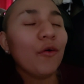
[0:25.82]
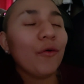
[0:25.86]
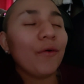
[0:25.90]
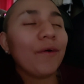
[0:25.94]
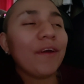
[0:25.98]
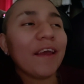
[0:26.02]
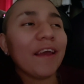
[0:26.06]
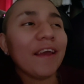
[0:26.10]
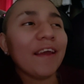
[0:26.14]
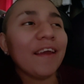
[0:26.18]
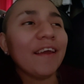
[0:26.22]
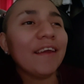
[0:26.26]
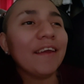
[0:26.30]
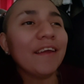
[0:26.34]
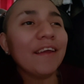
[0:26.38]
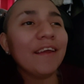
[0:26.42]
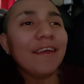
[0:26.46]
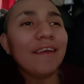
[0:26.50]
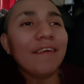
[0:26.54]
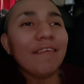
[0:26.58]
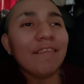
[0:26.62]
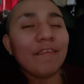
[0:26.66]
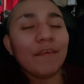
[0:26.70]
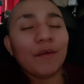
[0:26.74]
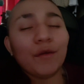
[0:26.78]
Okay,
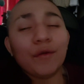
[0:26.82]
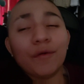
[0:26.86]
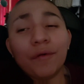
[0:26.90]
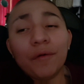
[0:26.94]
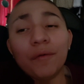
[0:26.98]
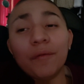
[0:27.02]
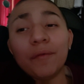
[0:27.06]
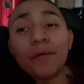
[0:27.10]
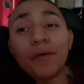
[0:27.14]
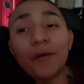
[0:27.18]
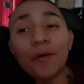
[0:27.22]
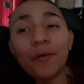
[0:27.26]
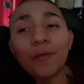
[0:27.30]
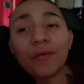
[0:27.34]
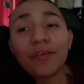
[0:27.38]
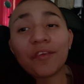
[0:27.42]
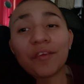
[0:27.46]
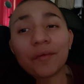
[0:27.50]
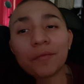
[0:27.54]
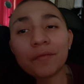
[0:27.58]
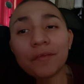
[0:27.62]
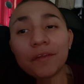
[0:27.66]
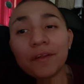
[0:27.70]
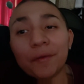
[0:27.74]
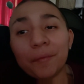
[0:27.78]
if you don't know
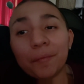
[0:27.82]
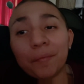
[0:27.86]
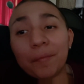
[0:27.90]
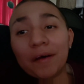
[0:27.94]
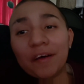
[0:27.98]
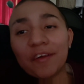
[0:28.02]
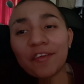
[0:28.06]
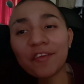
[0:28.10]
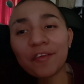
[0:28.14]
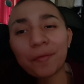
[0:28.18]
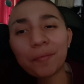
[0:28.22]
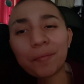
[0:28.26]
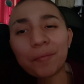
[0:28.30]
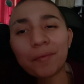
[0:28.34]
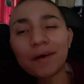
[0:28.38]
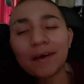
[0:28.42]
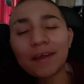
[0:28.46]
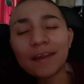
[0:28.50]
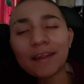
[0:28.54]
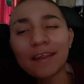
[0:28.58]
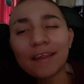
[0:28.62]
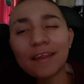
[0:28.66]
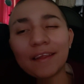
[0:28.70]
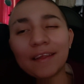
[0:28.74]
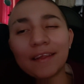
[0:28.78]
something about
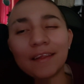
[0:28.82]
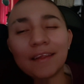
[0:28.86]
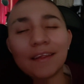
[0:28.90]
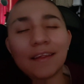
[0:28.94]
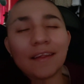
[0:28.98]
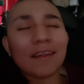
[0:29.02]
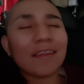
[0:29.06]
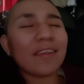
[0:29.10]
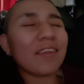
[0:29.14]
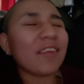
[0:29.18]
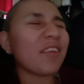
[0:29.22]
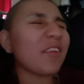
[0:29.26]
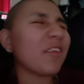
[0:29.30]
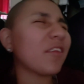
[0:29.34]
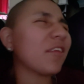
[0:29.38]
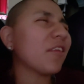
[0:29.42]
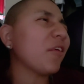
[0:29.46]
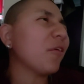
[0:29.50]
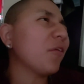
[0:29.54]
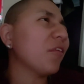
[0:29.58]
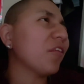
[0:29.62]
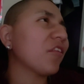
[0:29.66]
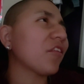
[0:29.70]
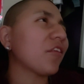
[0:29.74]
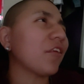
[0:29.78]
somebody,
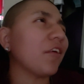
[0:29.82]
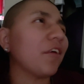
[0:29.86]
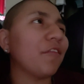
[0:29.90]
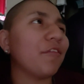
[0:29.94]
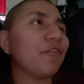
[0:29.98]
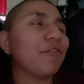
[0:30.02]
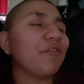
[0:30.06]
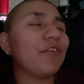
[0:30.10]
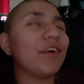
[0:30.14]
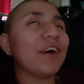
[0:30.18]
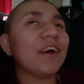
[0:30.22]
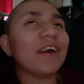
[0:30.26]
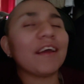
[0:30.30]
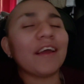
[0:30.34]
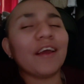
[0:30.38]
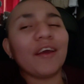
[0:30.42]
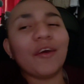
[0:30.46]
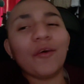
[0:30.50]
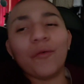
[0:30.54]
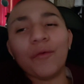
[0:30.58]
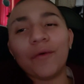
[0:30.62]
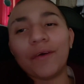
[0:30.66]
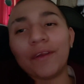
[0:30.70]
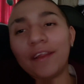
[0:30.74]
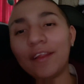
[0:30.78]
don't start
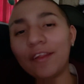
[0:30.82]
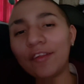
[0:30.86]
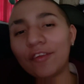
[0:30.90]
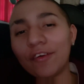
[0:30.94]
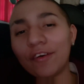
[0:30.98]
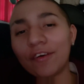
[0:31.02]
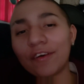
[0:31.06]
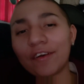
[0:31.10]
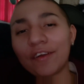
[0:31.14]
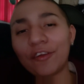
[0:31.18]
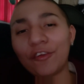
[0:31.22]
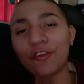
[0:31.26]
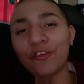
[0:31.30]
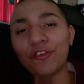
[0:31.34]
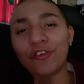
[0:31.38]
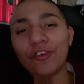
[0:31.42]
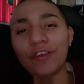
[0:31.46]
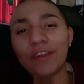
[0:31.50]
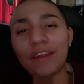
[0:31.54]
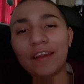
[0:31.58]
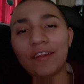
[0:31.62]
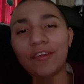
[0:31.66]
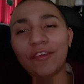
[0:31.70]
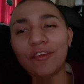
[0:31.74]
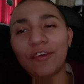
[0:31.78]
fucking on and talking
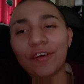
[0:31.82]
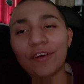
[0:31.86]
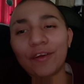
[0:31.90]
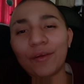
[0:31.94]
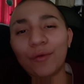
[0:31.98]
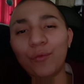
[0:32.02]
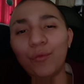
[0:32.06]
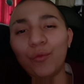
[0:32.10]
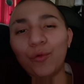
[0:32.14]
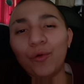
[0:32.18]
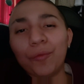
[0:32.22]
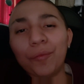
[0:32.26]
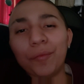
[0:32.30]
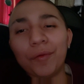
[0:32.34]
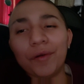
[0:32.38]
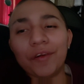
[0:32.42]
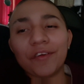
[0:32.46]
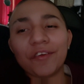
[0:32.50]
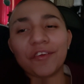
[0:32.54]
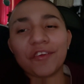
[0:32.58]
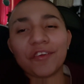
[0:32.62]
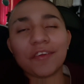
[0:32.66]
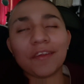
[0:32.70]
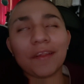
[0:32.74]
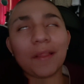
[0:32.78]
shit and talking
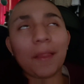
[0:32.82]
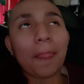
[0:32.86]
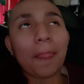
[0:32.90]
rumors.